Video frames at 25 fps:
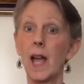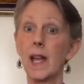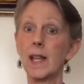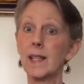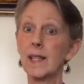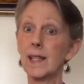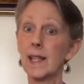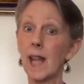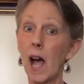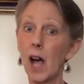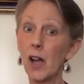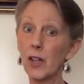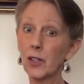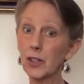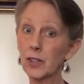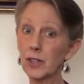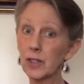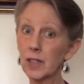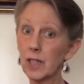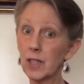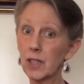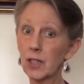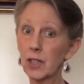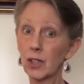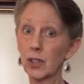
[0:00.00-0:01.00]
Now you'll
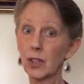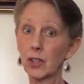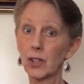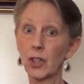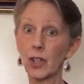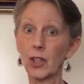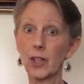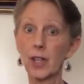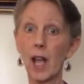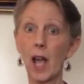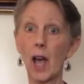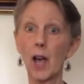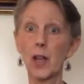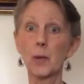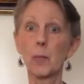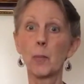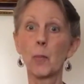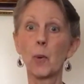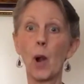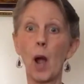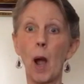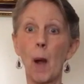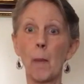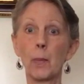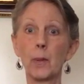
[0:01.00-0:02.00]
need to learn how to
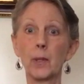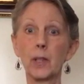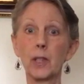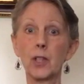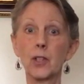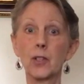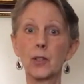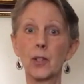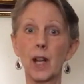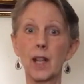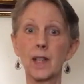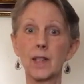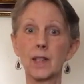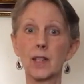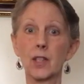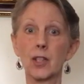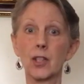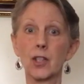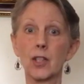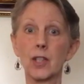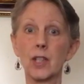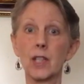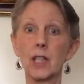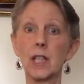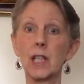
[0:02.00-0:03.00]
properly
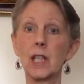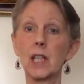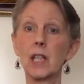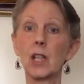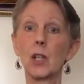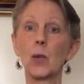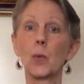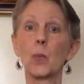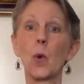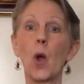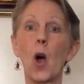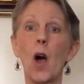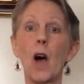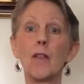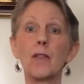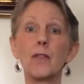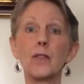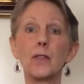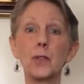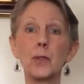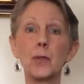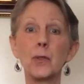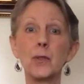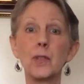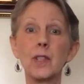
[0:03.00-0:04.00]
transition to eating raw
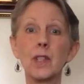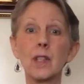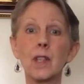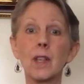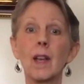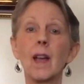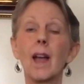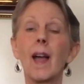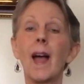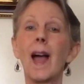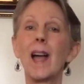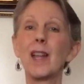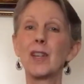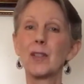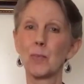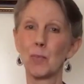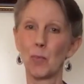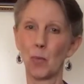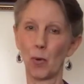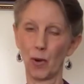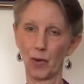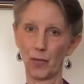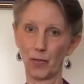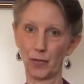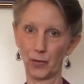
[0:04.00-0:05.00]
foods and
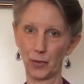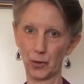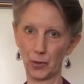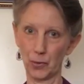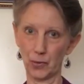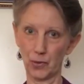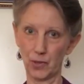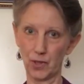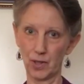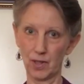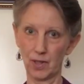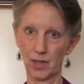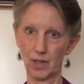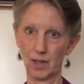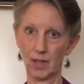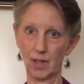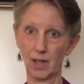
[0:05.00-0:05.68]
more fruits,